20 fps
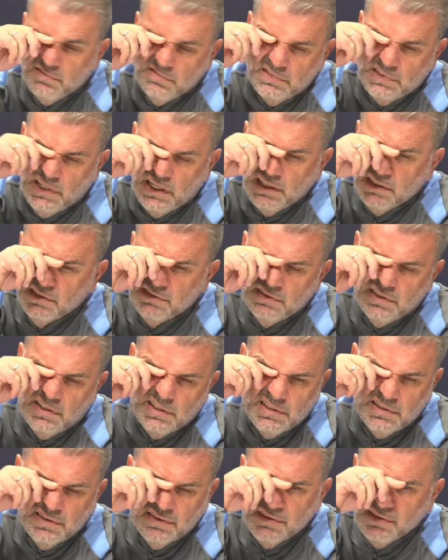No,
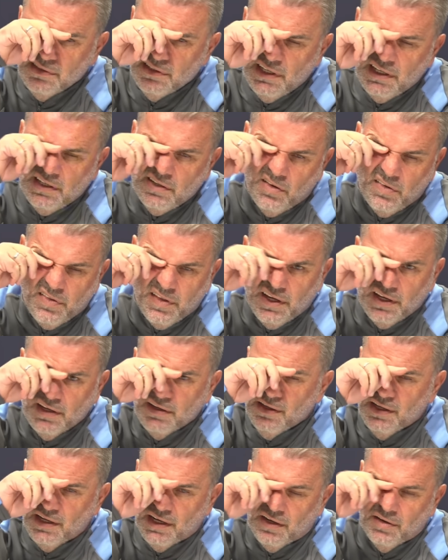and I think,
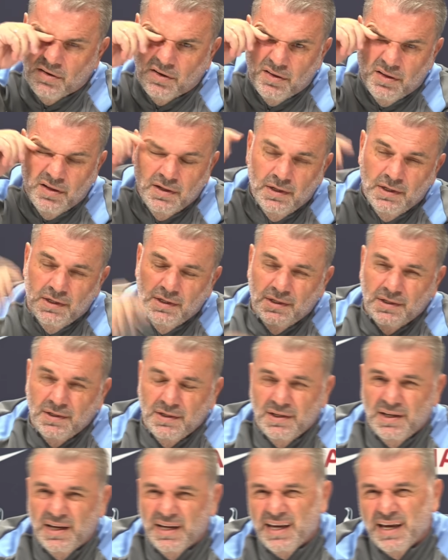you know,
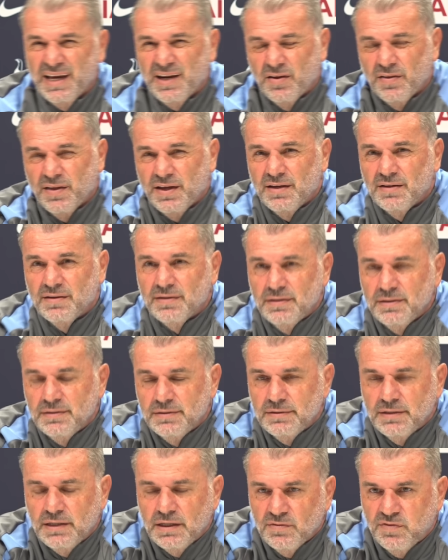I think,
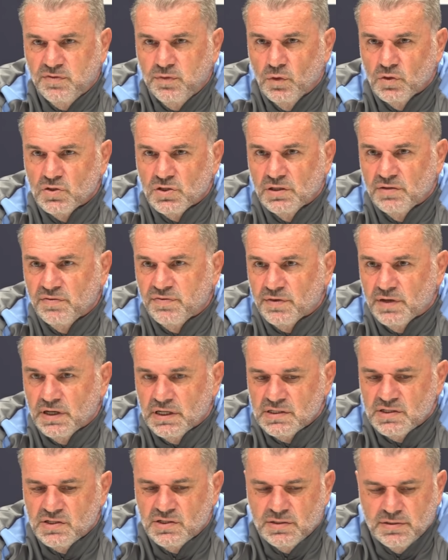unfortunately for
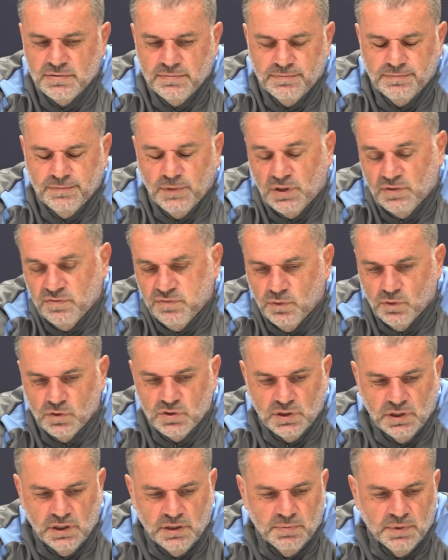us, not
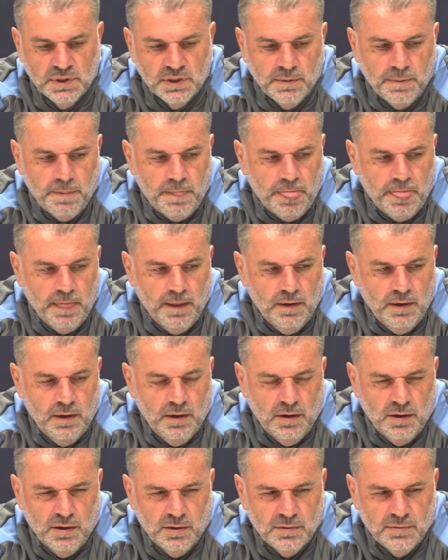unfortunately, but,
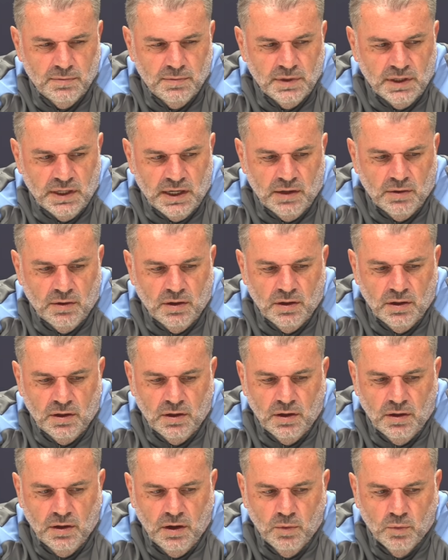you know,
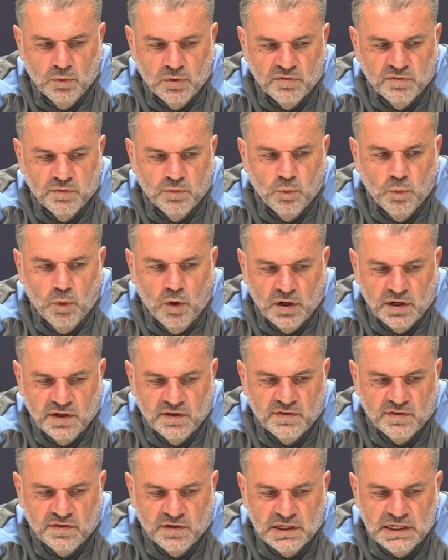I would have
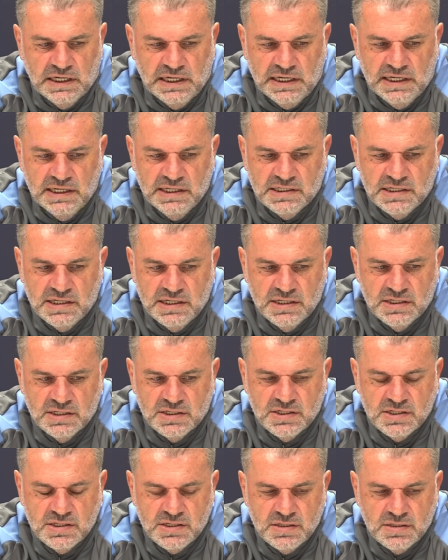wanted to ease
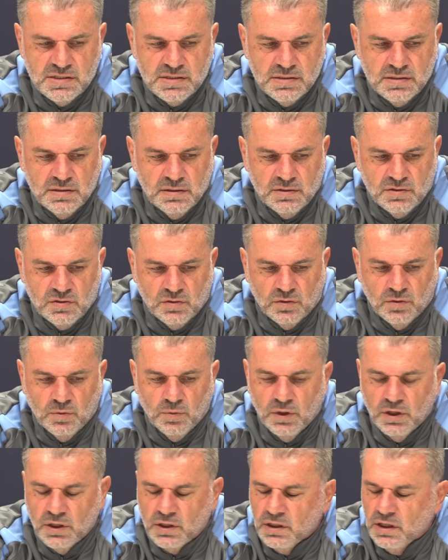his sort of
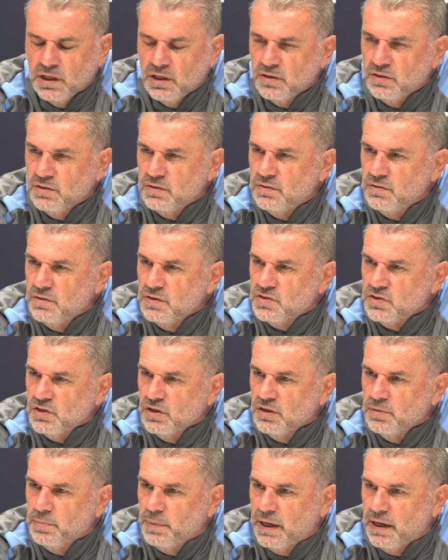workload this
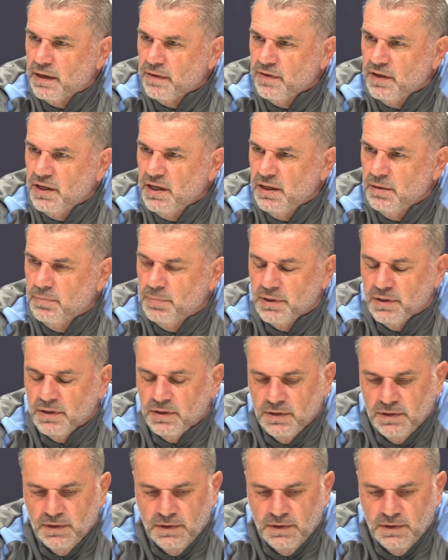early part of the year. But